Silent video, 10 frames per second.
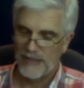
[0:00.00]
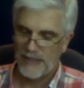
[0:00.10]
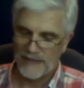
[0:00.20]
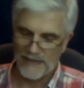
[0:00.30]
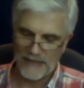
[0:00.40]

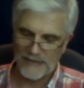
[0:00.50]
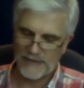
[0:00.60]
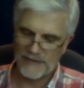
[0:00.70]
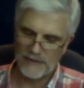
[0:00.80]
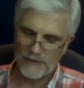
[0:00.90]
Then,
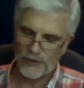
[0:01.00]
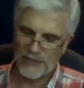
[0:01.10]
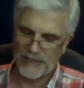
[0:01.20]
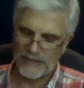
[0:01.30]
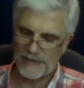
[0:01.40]
still
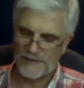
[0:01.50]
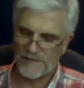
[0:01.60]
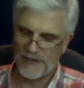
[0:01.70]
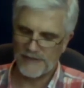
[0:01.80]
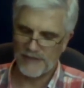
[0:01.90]
looking at his
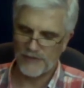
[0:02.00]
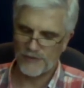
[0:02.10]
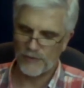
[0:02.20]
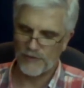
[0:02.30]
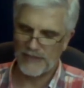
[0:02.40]
face, I
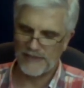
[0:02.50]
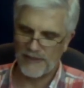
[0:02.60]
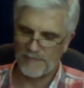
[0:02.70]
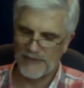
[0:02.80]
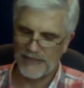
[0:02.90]
saw there
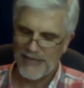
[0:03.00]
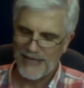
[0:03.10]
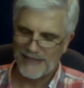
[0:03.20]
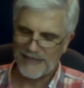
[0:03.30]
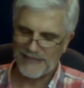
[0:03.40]
something
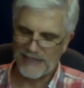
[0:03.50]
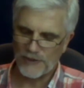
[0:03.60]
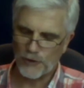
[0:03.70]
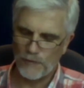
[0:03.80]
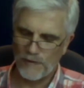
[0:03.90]
that sent
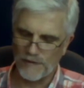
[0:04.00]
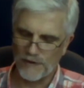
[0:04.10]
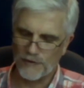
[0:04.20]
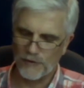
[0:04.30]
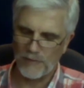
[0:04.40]
a quiver
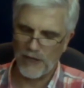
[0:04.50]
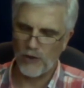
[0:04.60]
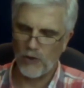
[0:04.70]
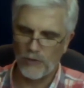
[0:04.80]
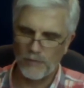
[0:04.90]
through my
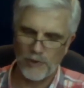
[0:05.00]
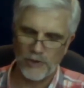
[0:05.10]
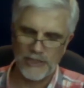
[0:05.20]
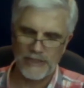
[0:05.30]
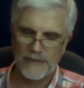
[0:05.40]
whole
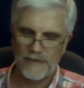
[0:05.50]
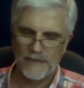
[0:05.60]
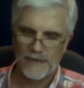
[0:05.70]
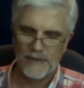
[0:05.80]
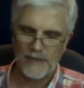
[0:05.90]
body.
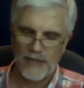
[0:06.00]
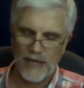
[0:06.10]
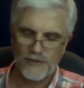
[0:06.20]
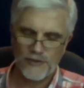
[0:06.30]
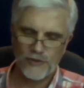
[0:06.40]

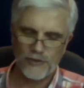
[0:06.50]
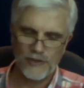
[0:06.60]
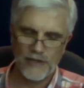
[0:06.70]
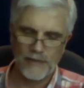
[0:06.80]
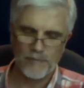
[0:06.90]
I stood
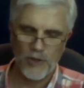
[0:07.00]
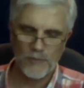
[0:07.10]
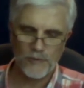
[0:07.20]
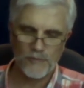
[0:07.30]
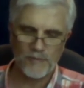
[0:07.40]
at that
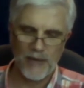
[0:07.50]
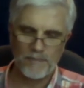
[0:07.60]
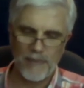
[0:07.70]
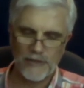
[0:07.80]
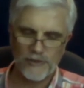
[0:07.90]
moment with my
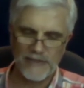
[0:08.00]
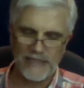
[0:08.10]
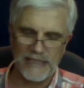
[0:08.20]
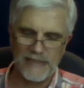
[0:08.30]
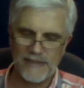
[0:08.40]
back to
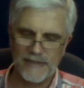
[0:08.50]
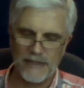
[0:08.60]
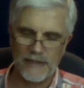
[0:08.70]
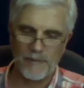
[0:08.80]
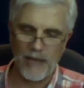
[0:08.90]
the east
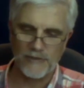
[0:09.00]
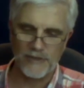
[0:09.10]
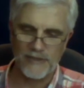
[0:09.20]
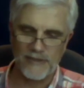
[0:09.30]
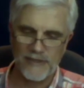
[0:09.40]
and the
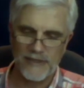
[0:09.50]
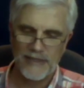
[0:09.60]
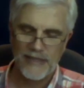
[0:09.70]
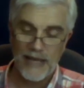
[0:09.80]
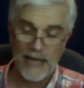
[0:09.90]
mountains,
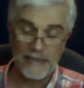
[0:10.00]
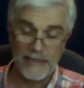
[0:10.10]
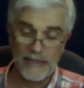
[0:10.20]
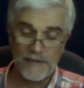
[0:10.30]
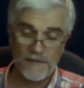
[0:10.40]
and
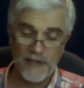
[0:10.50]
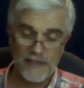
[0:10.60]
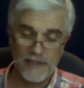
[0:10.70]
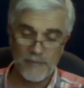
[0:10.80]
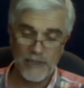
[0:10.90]
he,
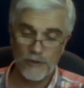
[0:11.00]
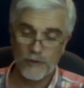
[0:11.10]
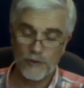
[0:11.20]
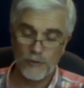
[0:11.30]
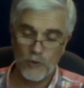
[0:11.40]
facing me,
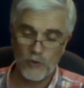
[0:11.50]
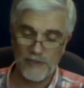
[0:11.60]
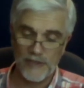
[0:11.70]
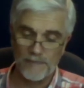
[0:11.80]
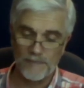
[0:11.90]
looked
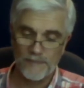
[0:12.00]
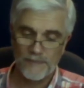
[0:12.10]
towards them.